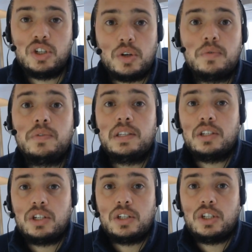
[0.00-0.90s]
Jones's
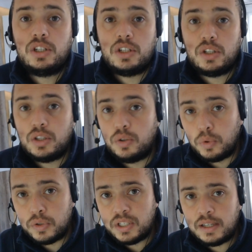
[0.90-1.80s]

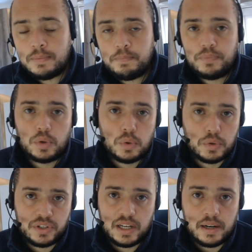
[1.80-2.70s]
daughter or
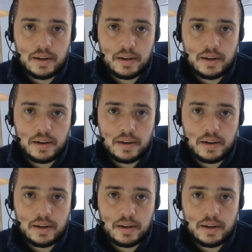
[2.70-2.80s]
son.